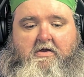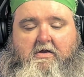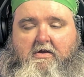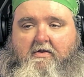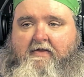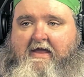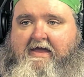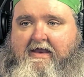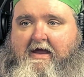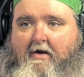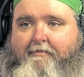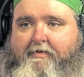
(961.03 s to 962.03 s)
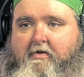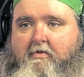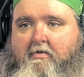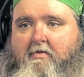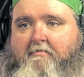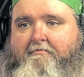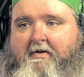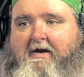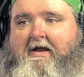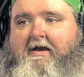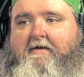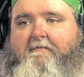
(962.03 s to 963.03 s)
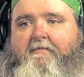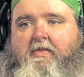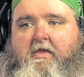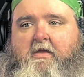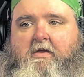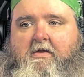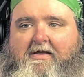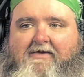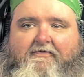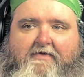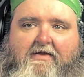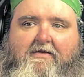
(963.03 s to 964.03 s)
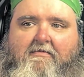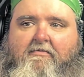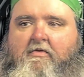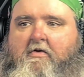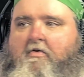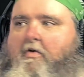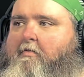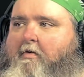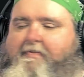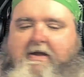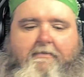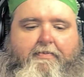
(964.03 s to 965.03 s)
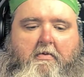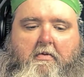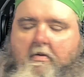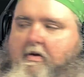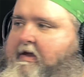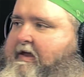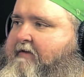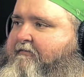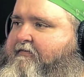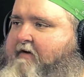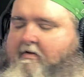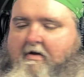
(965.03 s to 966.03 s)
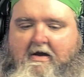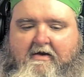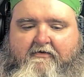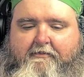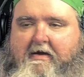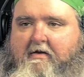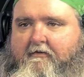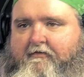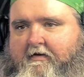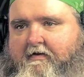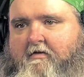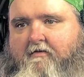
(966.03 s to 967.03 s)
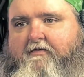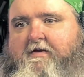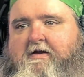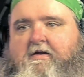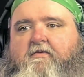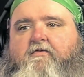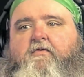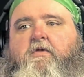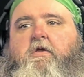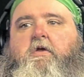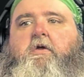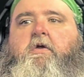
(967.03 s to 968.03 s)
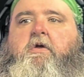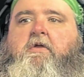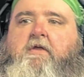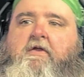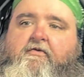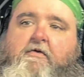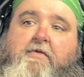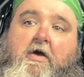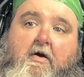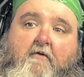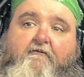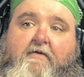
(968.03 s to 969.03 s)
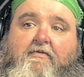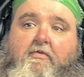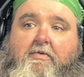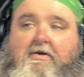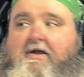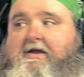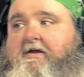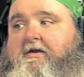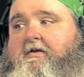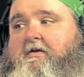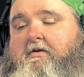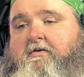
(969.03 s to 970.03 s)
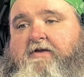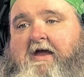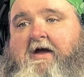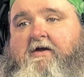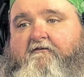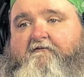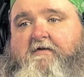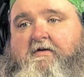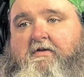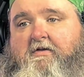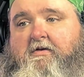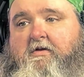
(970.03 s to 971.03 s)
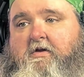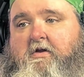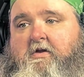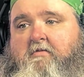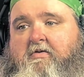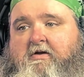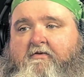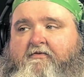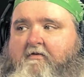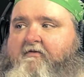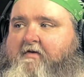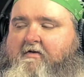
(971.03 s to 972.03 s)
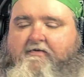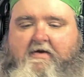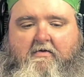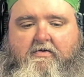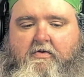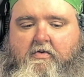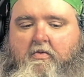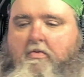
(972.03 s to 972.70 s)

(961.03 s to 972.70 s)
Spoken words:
they can help you, but like I said, they're normal people, and if they're not experiencing those things, then it's going to be hard for them to relate to how you're feeling. Because they're just going to tell you